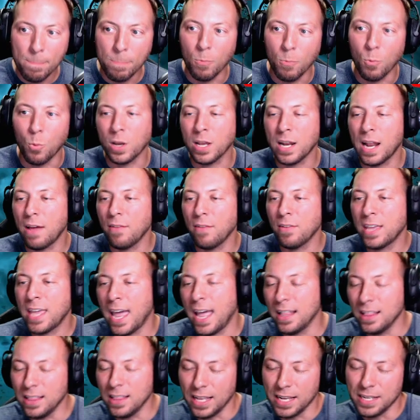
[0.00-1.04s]
we could have a
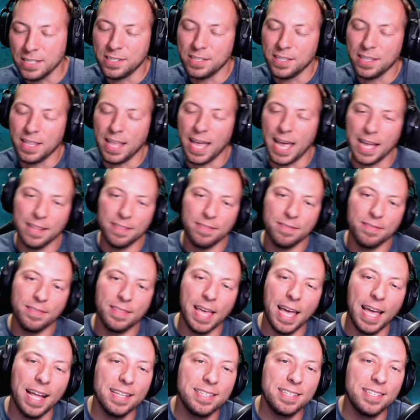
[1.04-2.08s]
catalyst that
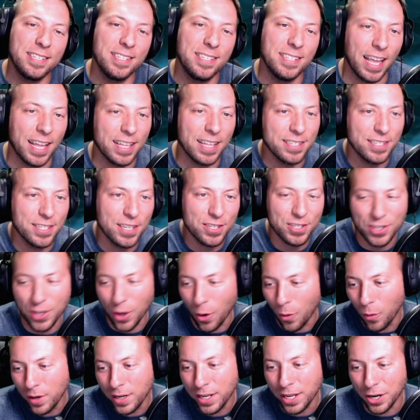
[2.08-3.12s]
sends us
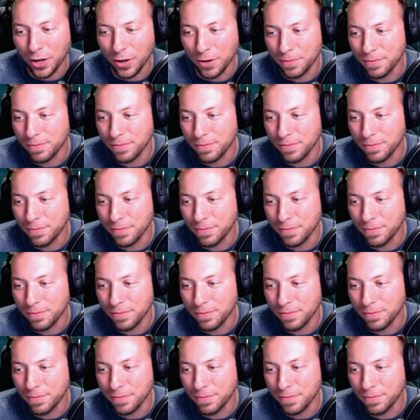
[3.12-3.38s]
going here.